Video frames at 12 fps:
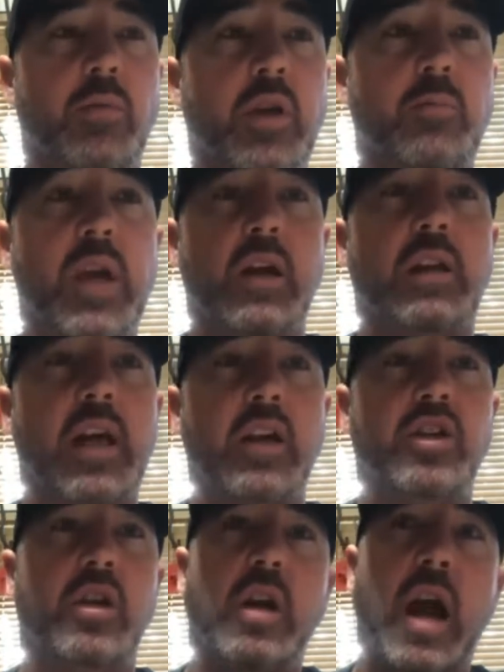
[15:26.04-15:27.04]
being a
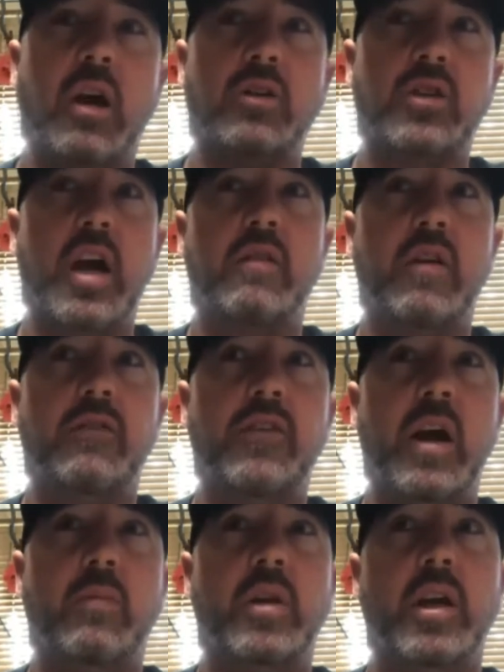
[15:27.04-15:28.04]
legend outside of our
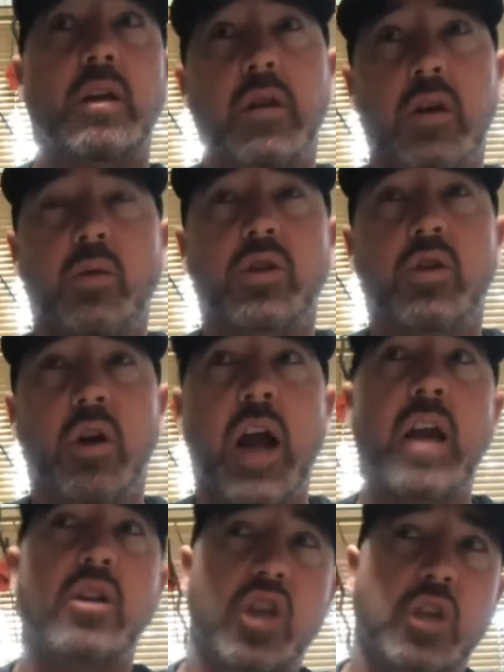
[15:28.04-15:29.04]
family was
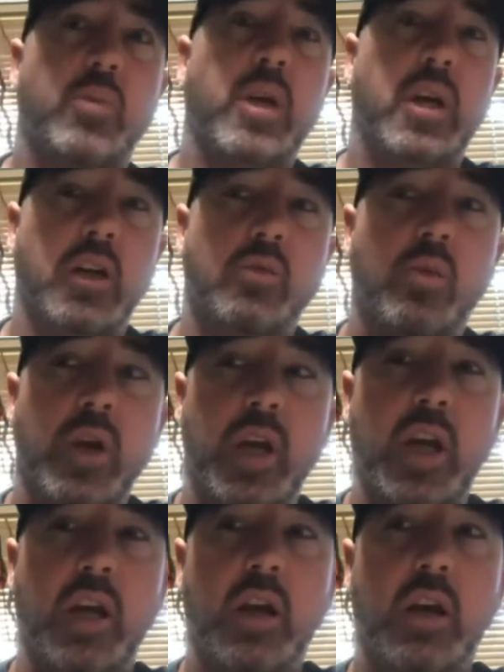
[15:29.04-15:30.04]
great just because
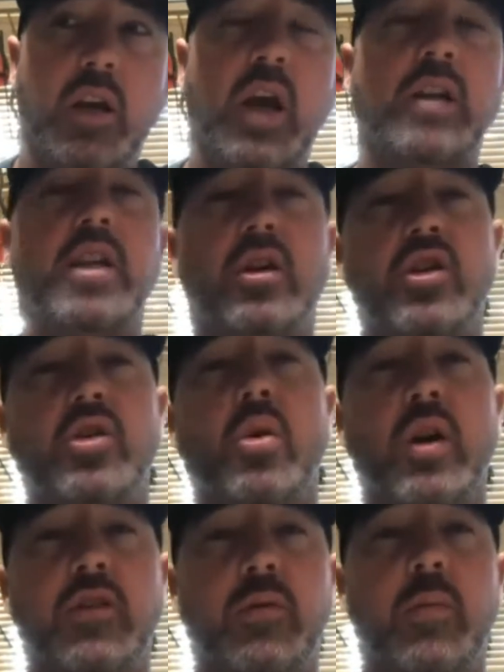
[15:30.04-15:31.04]
we got to hear
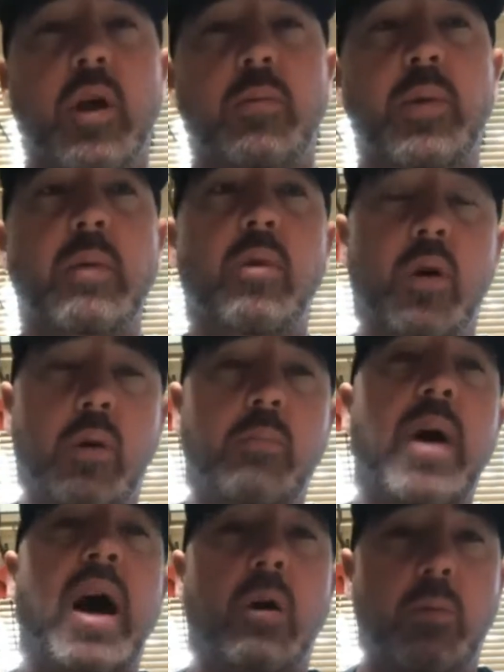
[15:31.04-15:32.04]
stories from other people
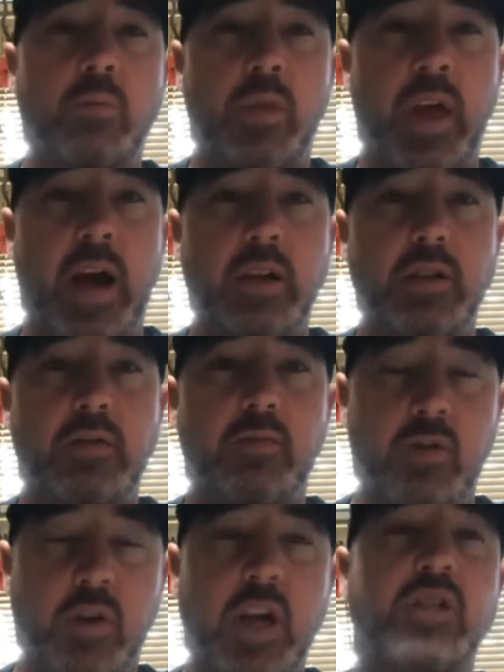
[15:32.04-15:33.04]
about that.
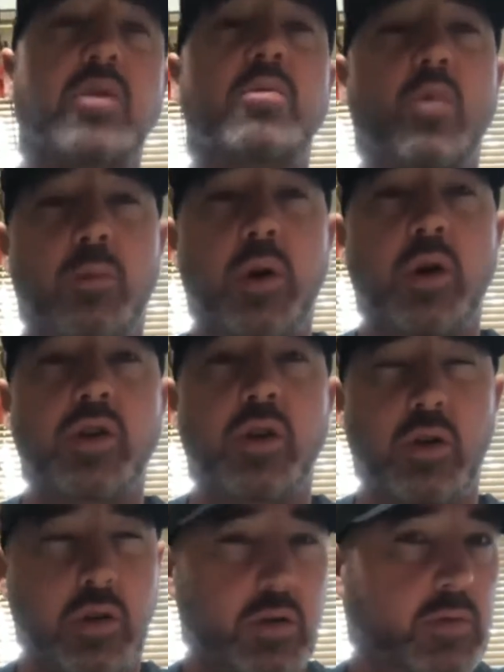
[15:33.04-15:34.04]
For us, it was more
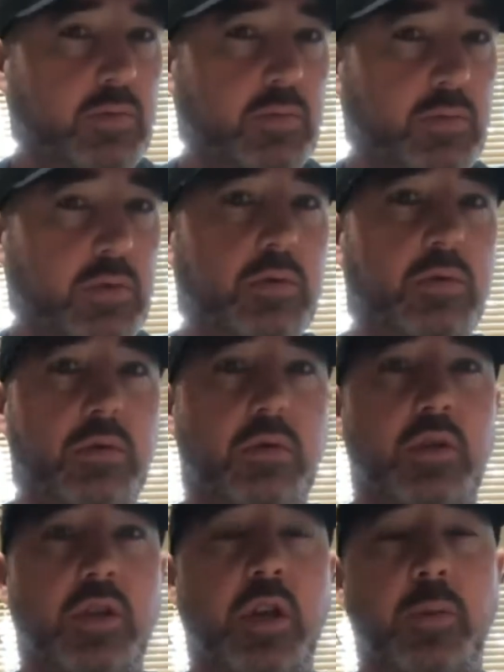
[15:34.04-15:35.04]
personal.
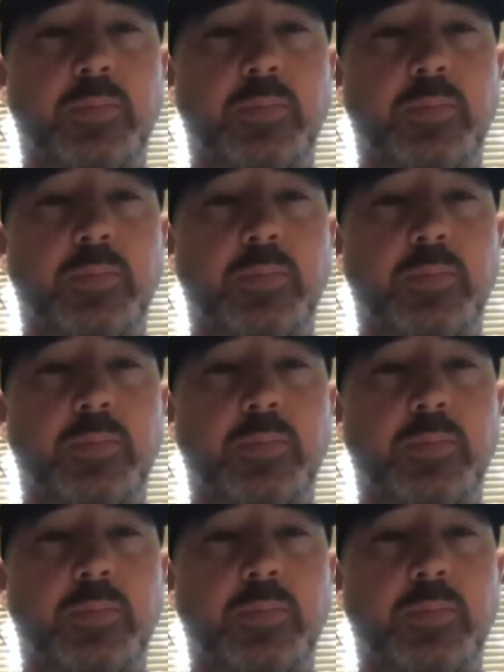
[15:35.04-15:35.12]
So.